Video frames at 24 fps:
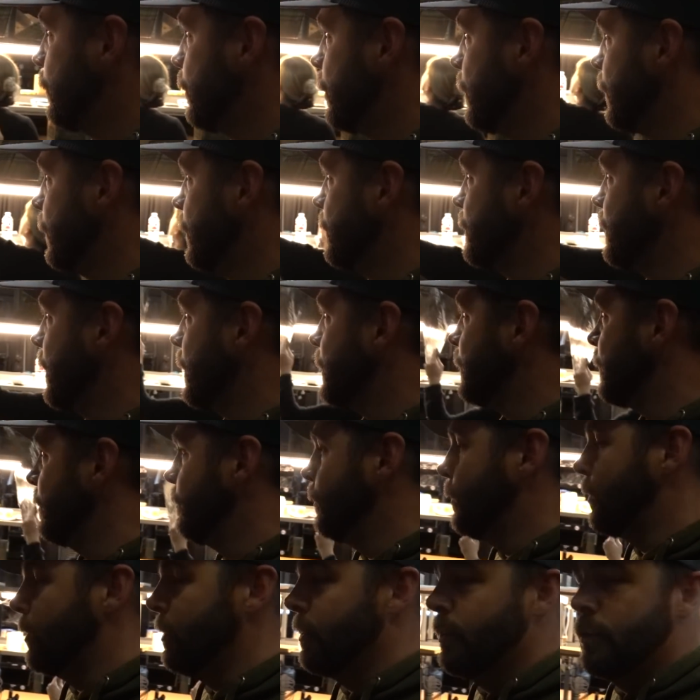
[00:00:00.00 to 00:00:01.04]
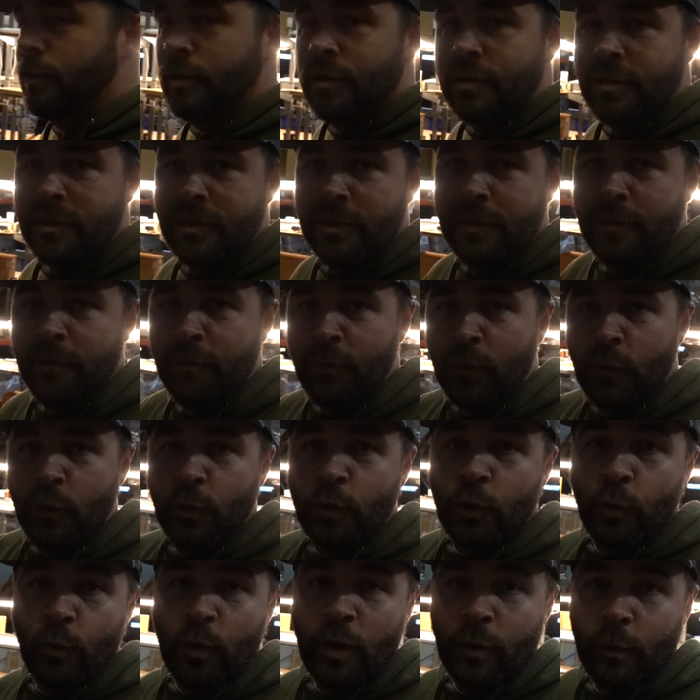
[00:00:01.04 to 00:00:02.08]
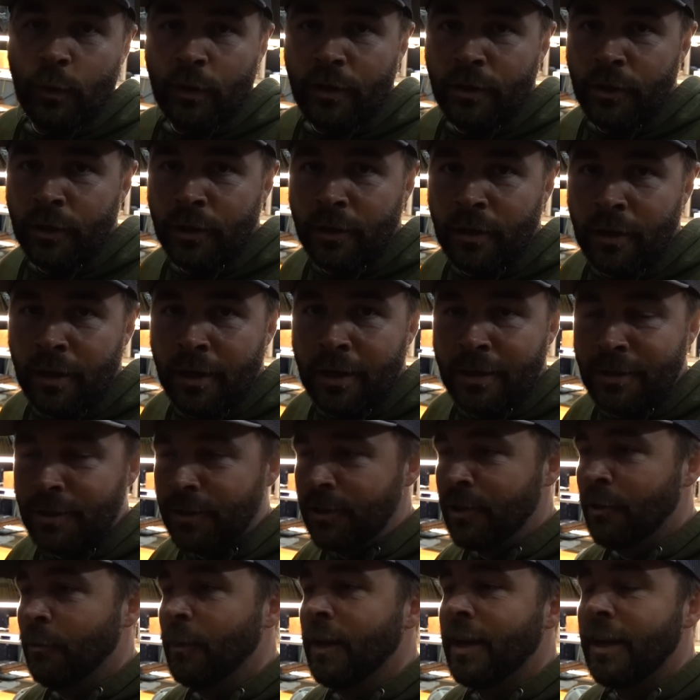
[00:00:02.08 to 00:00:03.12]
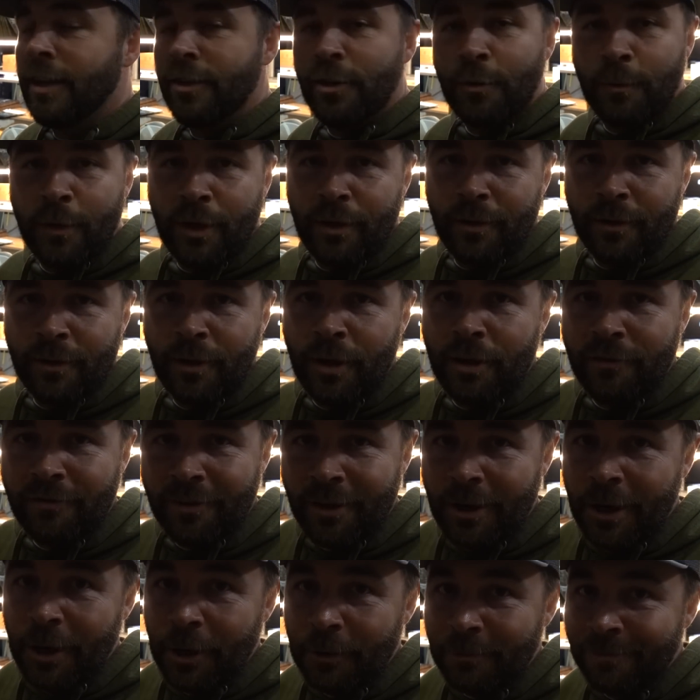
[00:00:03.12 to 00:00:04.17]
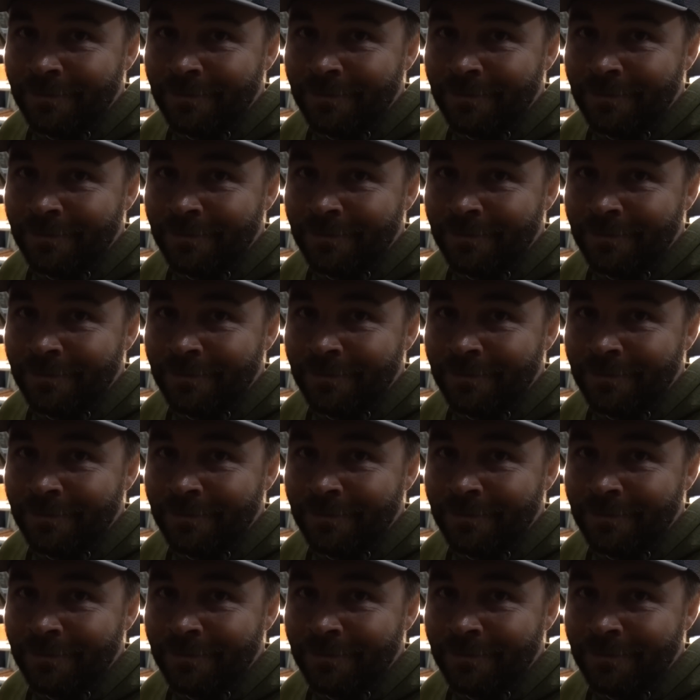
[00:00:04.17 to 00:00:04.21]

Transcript: where there's actually more than just two people in your garage and you're begging your mother-in-law for help.